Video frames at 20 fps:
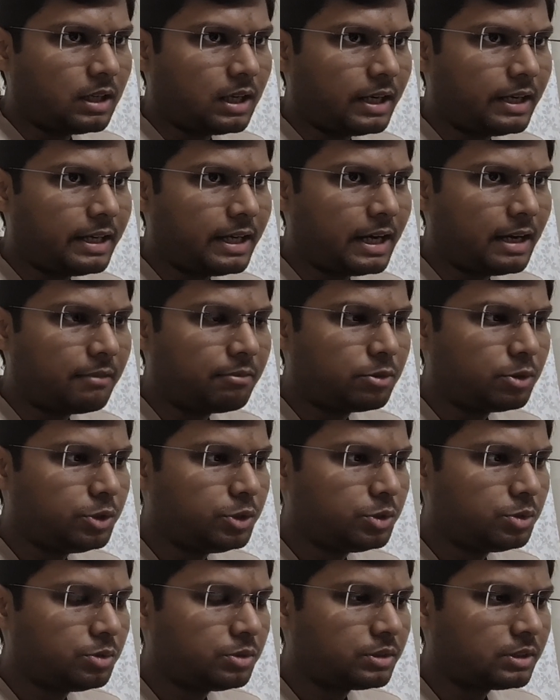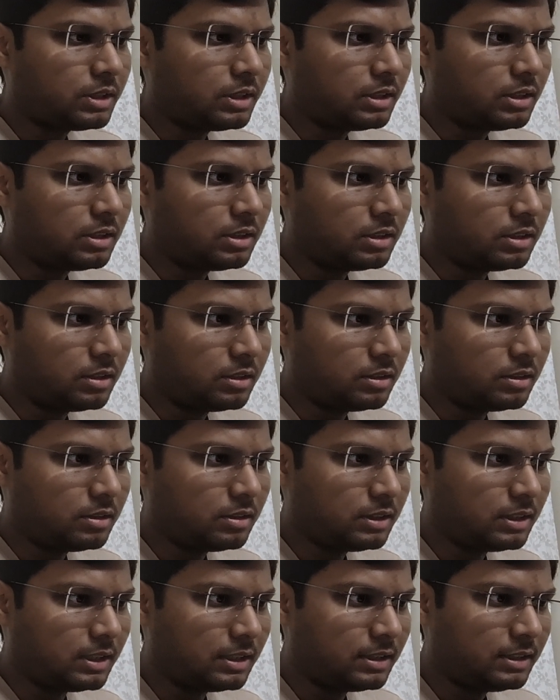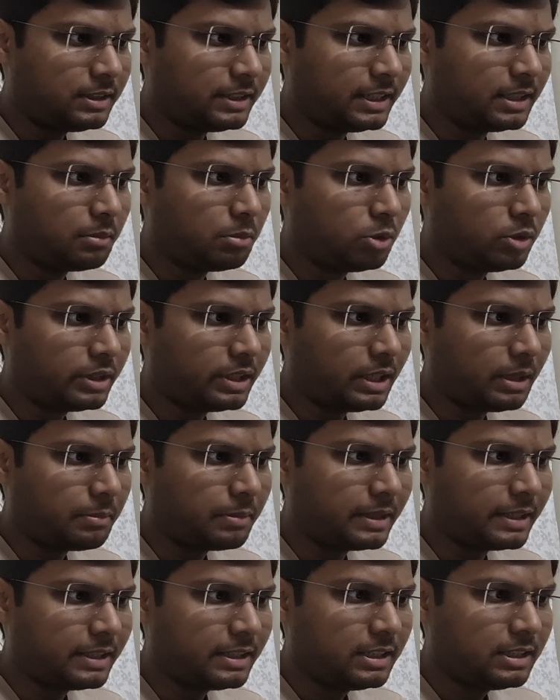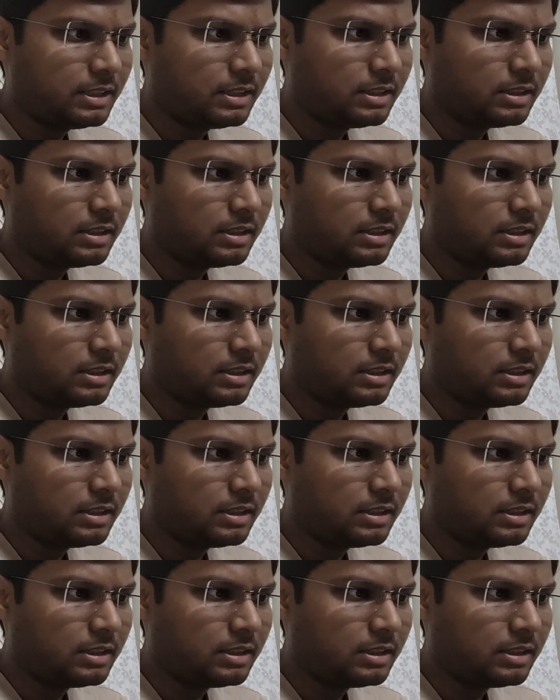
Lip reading: I have to use the JWT library.